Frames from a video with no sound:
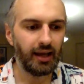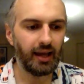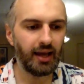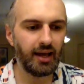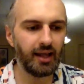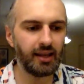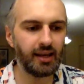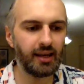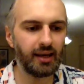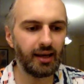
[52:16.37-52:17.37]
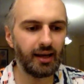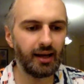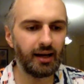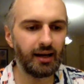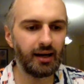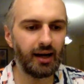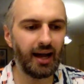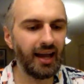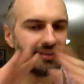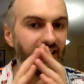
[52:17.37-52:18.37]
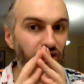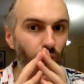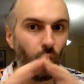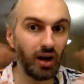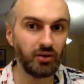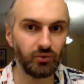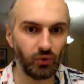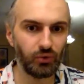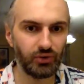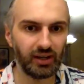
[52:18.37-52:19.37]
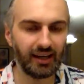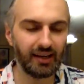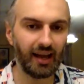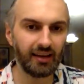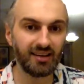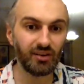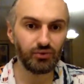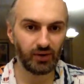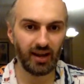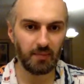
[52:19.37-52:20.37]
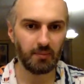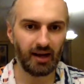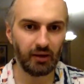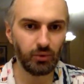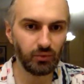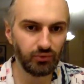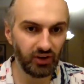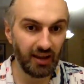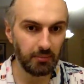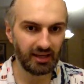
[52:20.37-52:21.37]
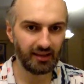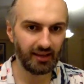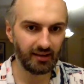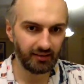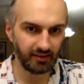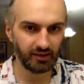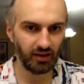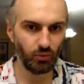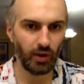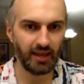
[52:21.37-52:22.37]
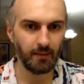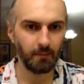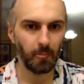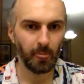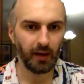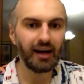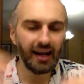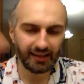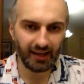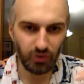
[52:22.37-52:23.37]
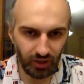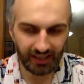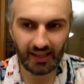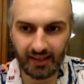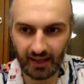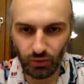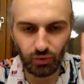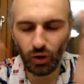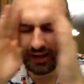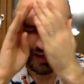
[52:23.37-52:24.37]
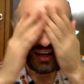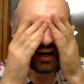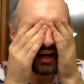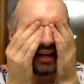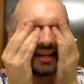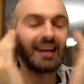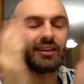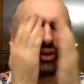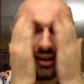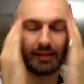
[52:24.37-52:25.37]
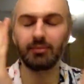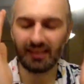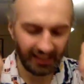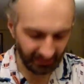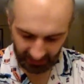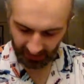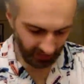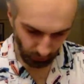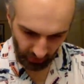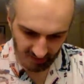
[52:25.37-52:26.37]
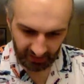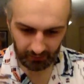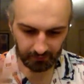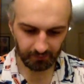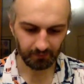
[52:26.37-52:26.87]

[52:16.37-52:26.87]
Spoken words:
And I have such a wonderful trick, and it's a frame. I will frame it in a certain way. I can tell you. Sorry, guys. Sorry, but like, we are not.